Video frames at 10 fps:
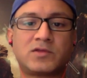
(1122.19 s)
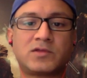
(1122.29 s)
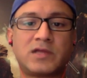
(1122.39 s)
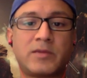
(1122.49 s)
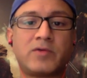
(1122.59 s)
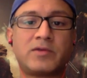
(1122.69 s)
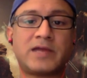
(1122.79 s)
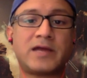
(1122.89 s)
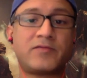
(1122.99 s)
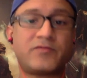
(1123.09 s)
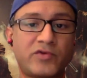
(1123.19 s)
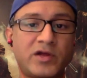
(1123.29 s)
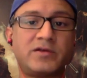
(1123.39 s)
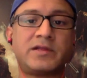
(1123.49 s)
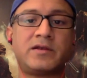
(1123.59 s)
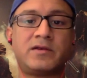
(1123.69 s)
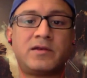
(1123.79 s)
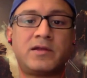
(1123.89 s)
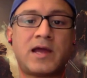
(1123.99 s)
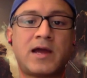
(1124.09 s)
think about that up front and
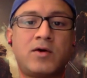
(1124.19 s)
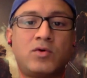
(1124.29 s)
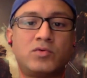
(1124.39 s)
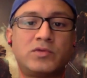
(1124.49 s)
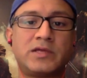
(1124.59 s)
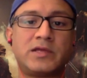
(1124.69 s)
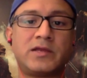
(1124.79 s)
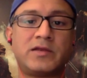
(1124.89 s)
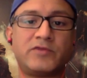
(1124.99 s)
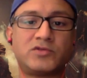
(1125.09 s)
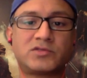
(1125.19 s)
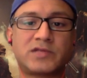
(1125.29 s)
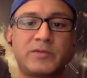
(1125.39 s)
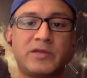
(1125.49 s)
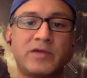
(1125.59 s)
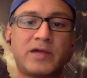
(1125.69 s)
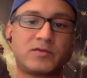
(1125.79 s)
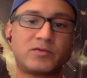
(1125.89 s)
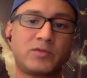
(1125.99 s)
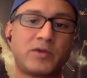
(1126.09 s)
how the individual is going to be
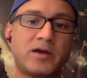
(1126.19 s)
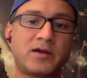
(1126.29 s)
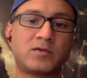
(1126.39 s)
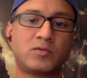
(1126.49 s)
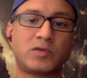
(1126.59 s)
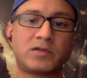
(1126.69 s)
interacting with your product. What